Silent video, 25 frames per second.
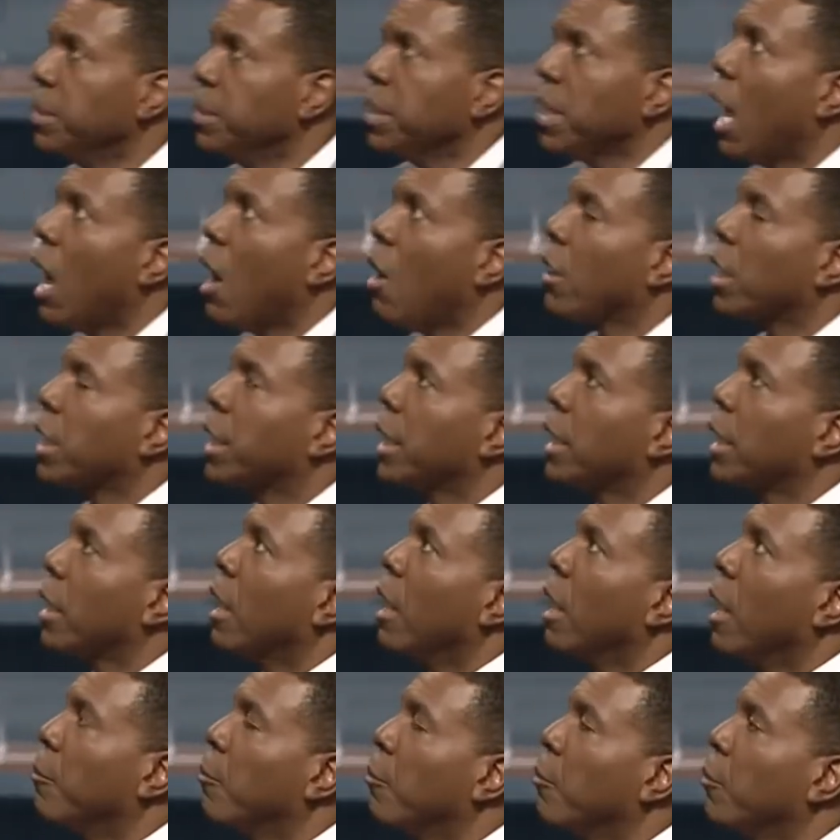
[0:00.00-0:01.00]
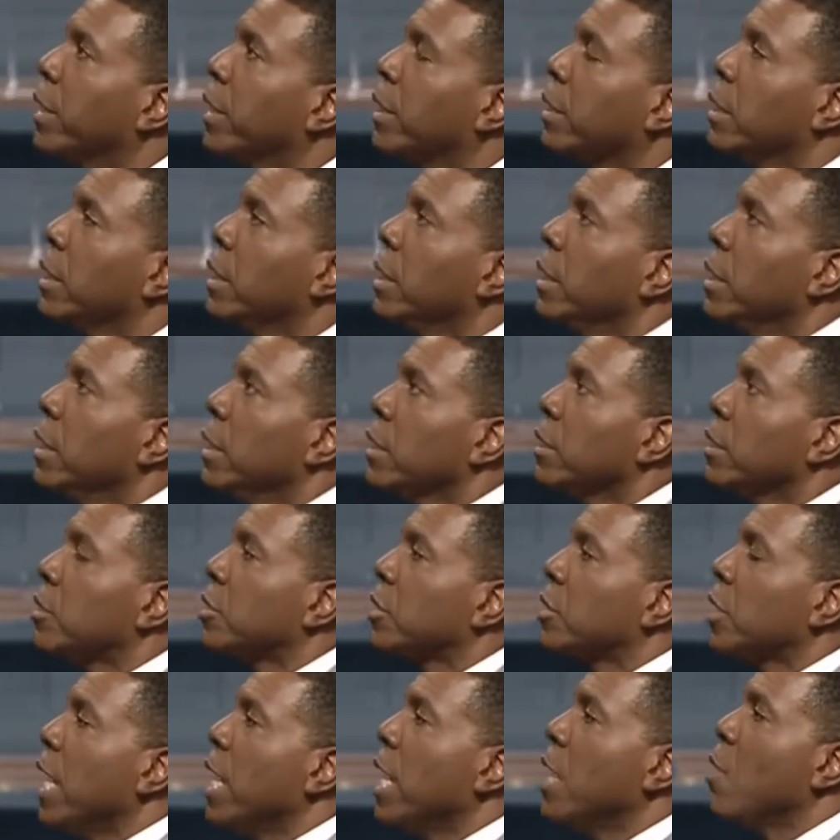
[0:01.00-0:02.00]
of y'all get up with the
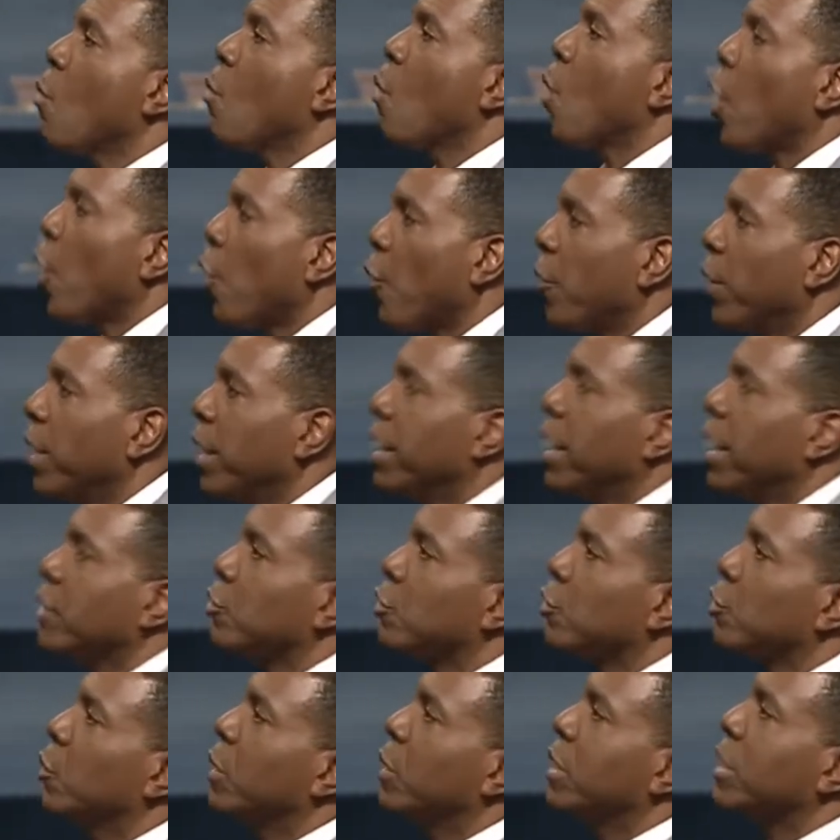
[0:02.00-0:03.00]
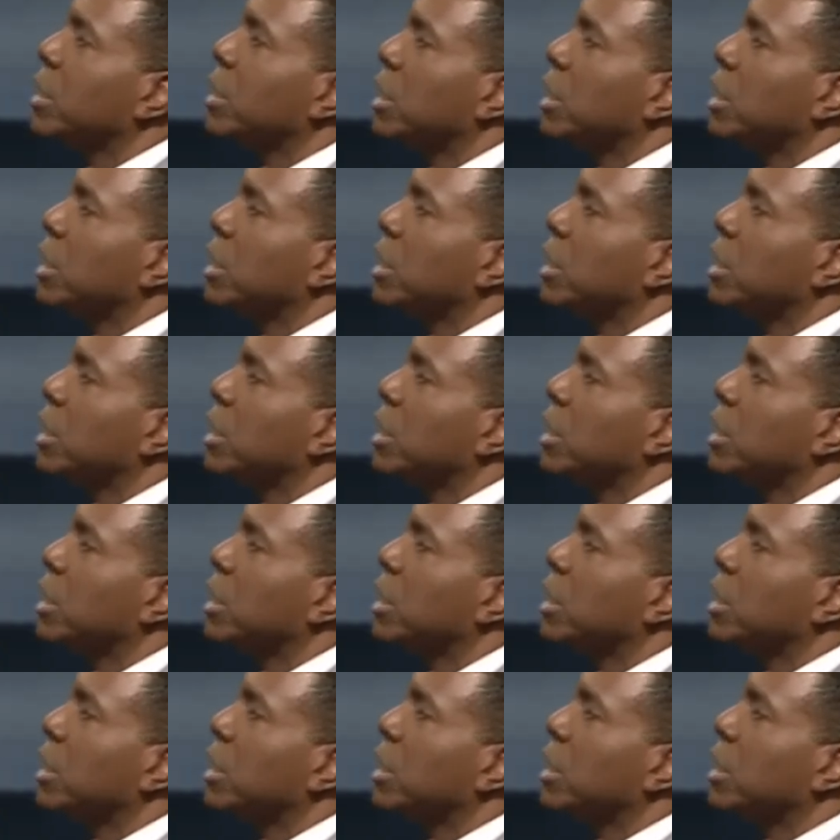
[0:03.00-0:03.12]
same worry that you went to